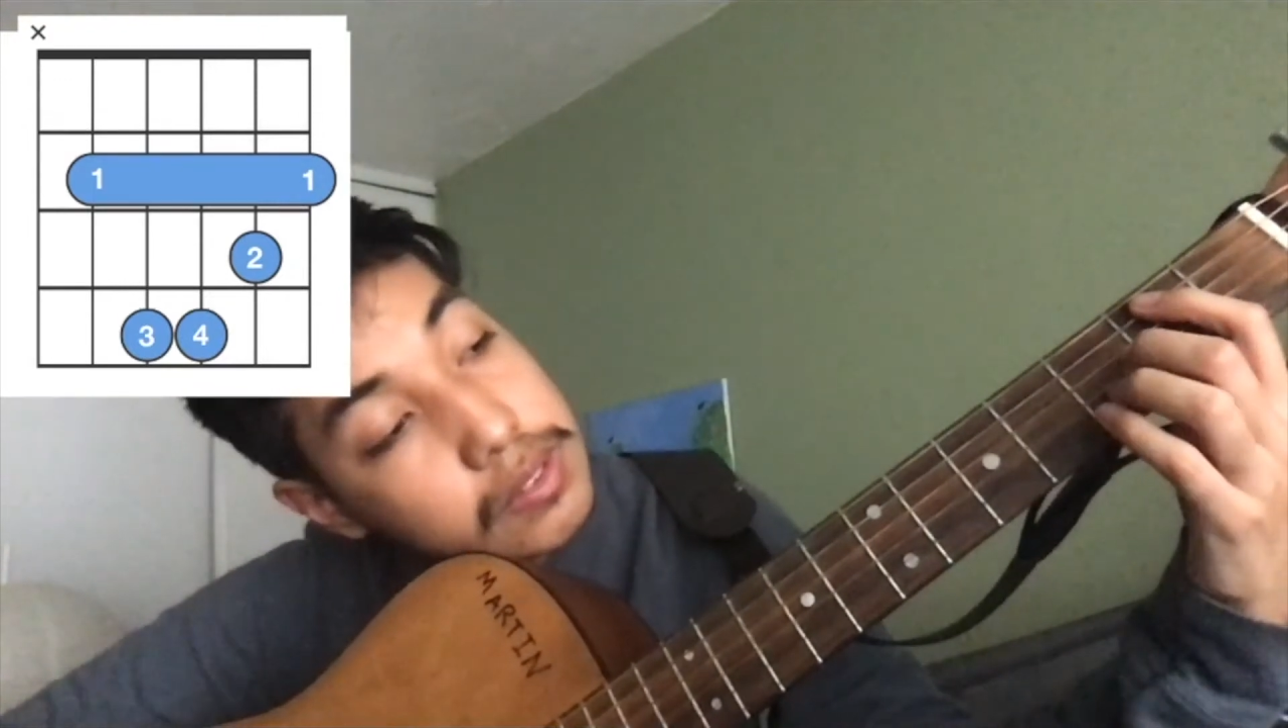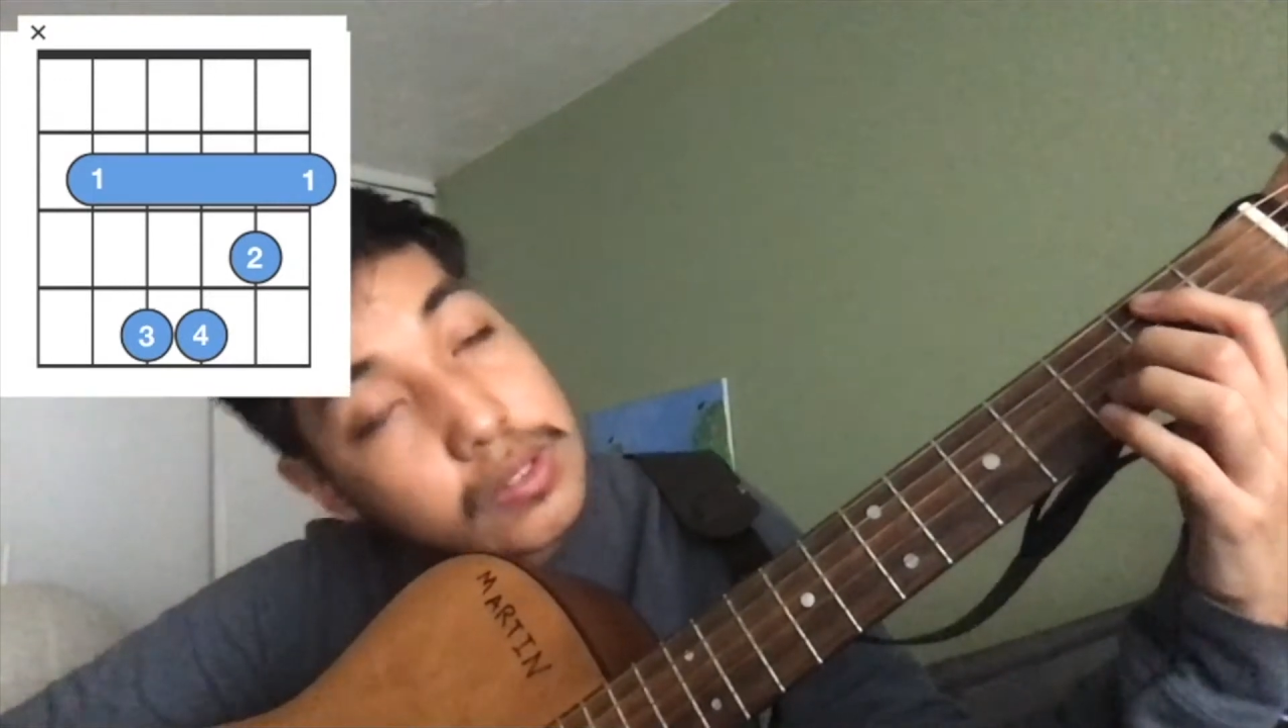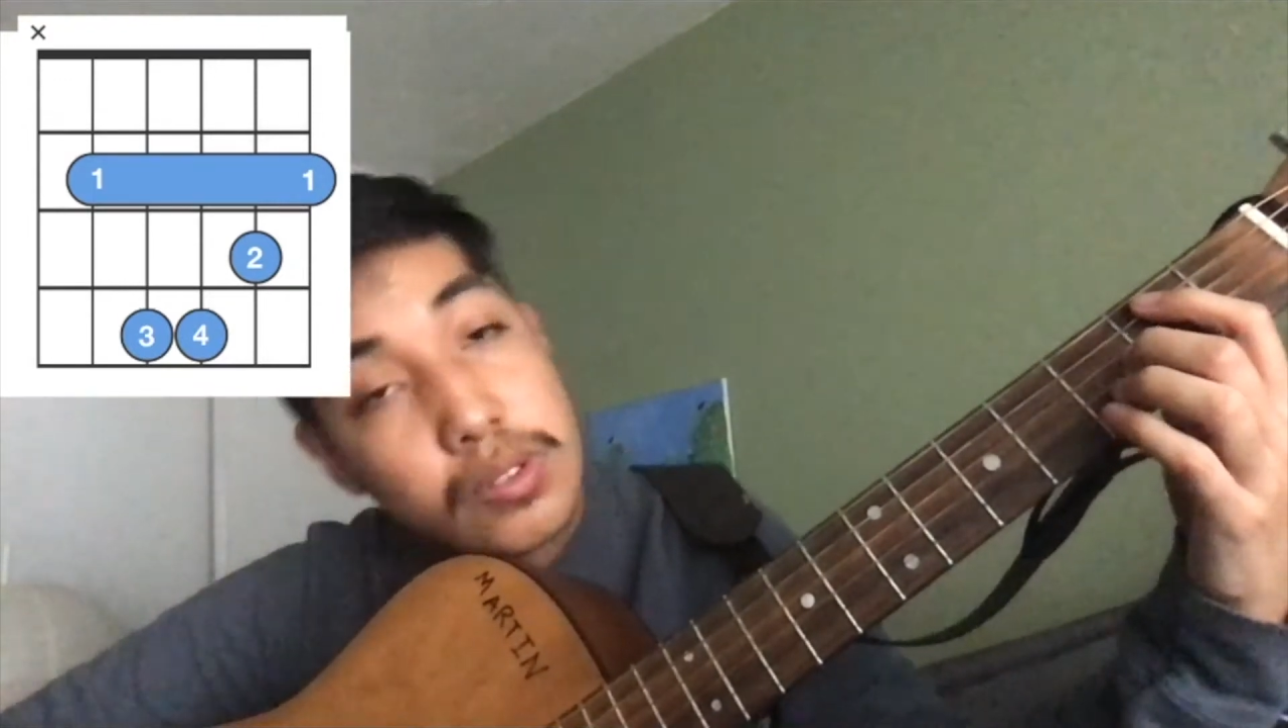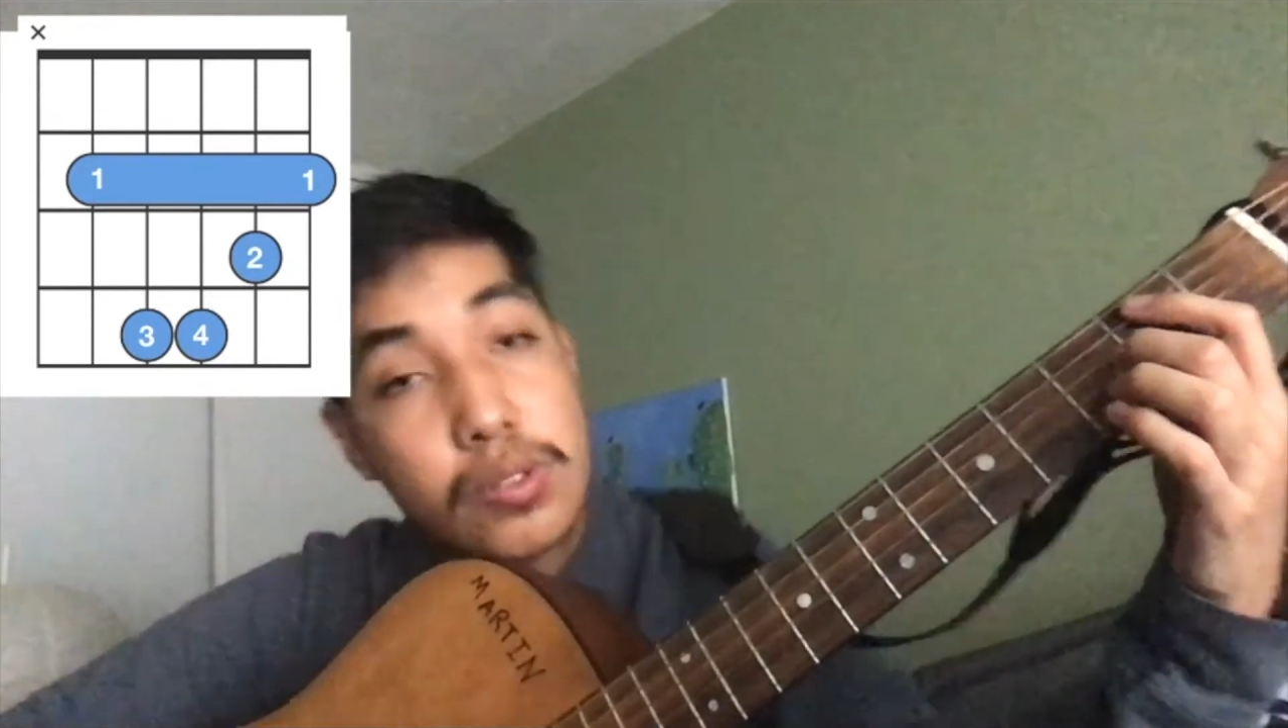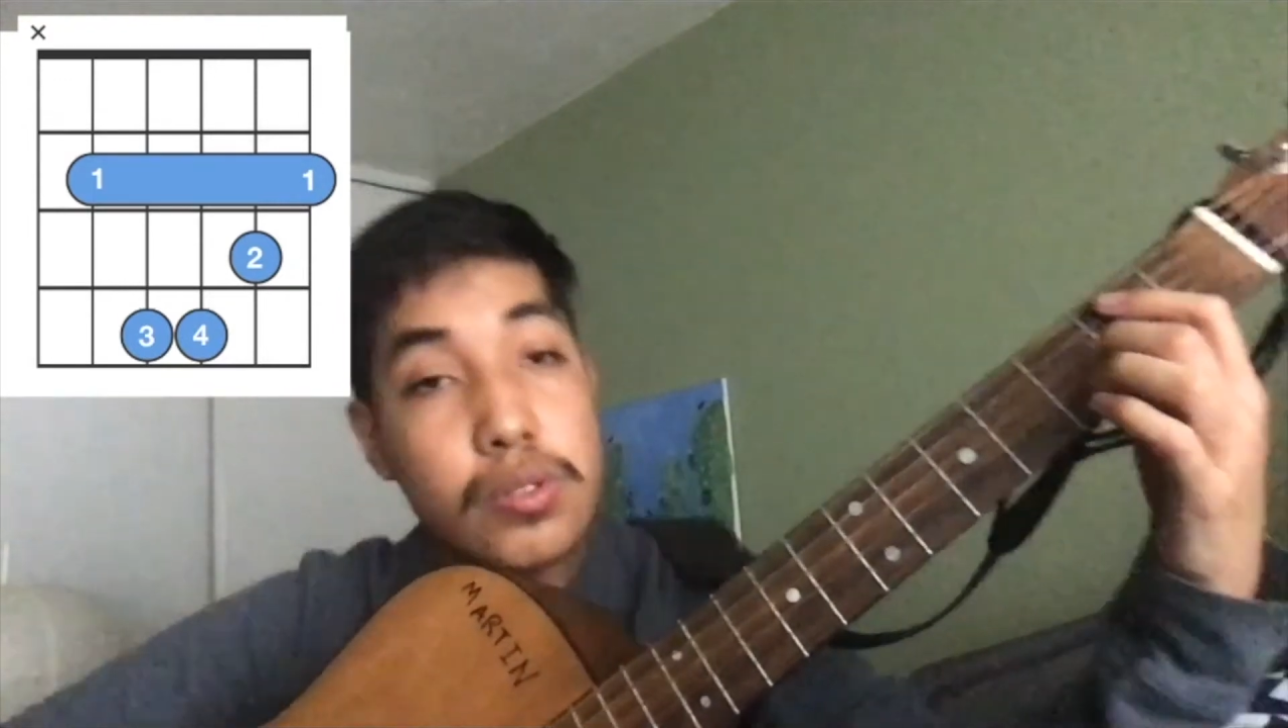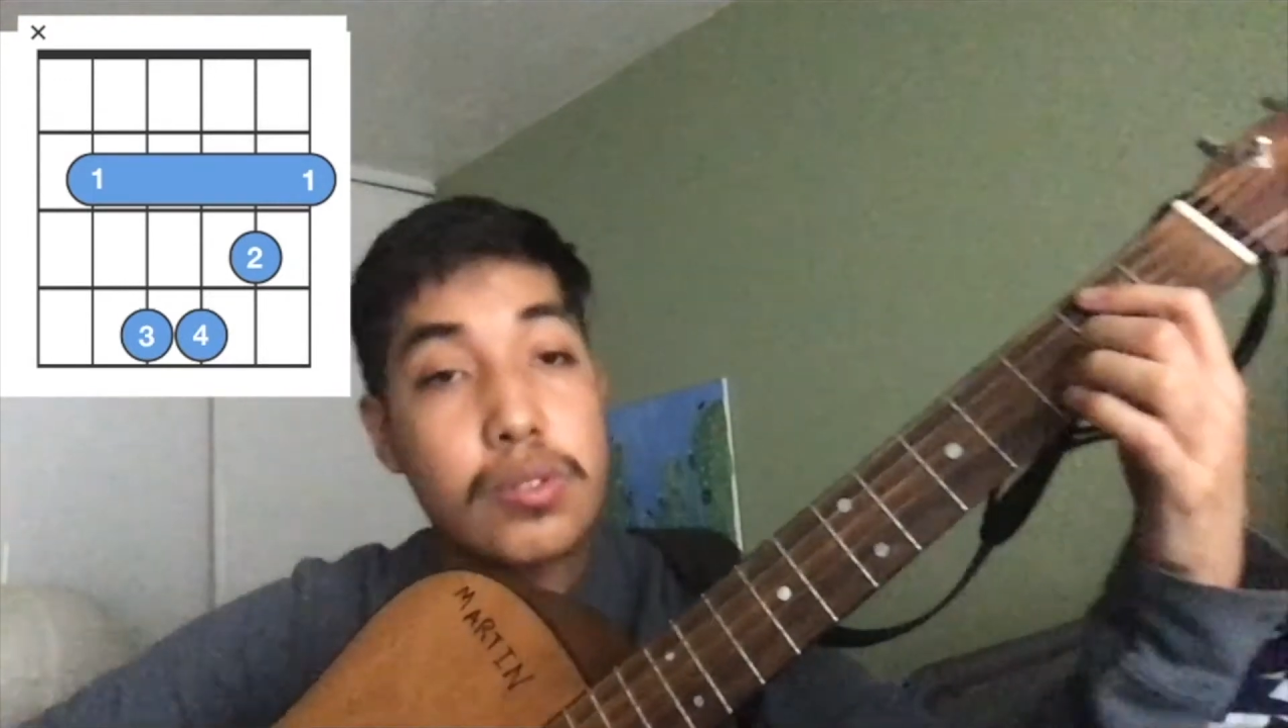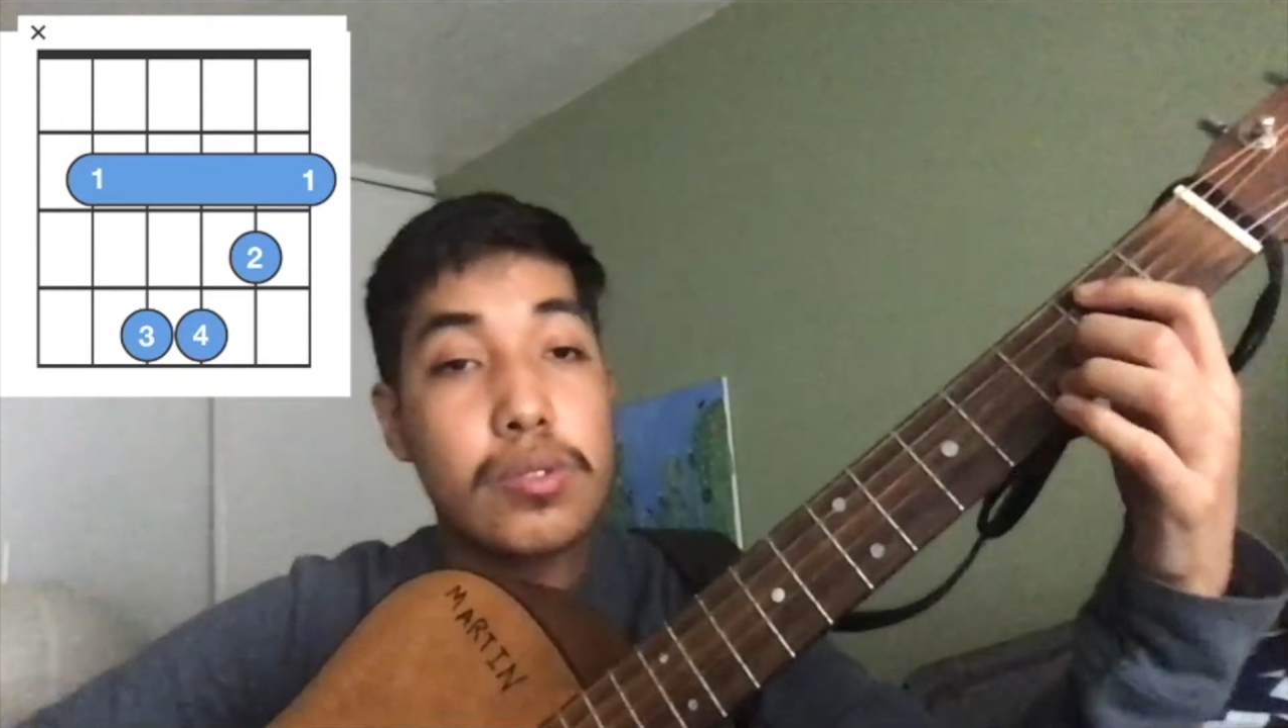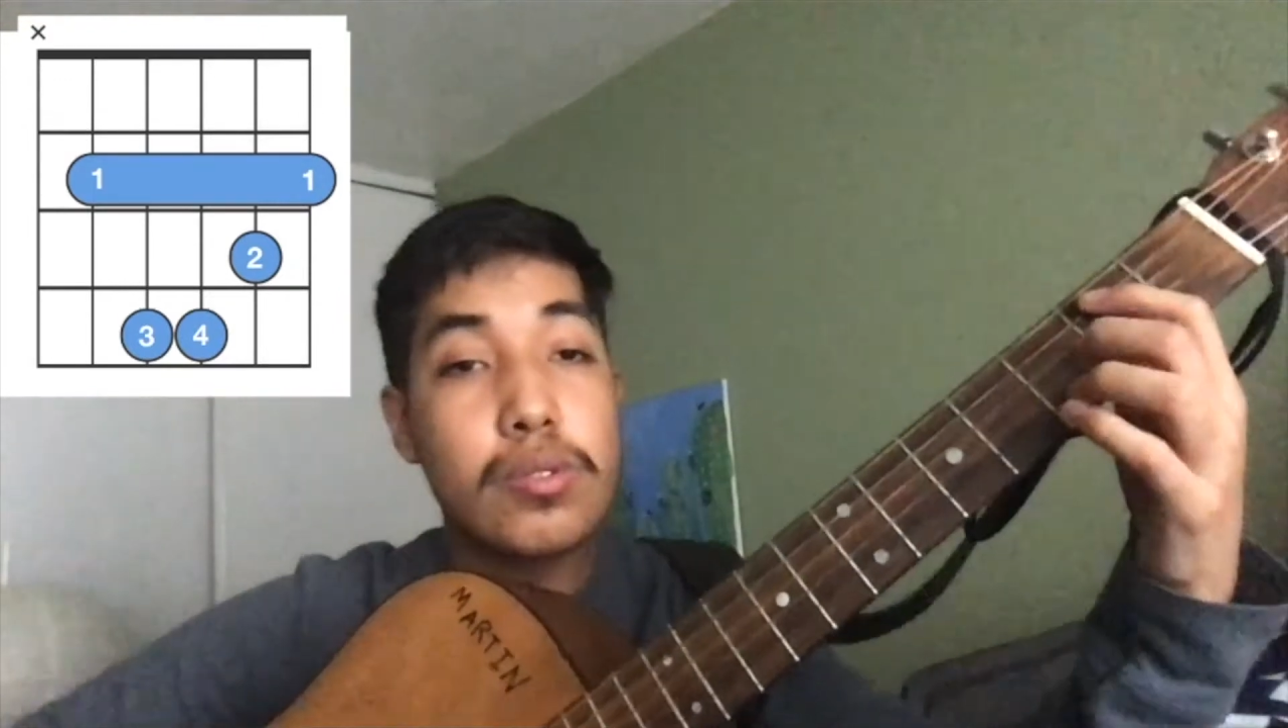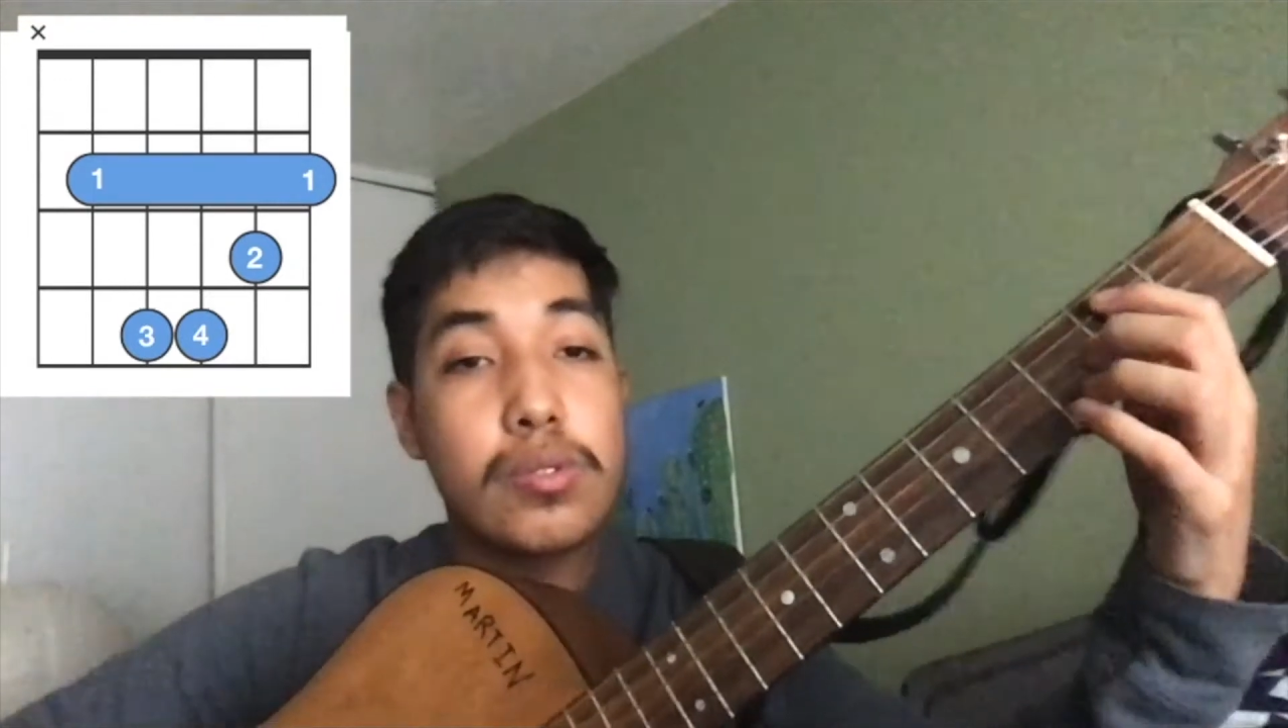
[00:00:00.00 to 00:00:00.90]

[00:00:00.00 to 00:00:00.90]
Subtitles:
to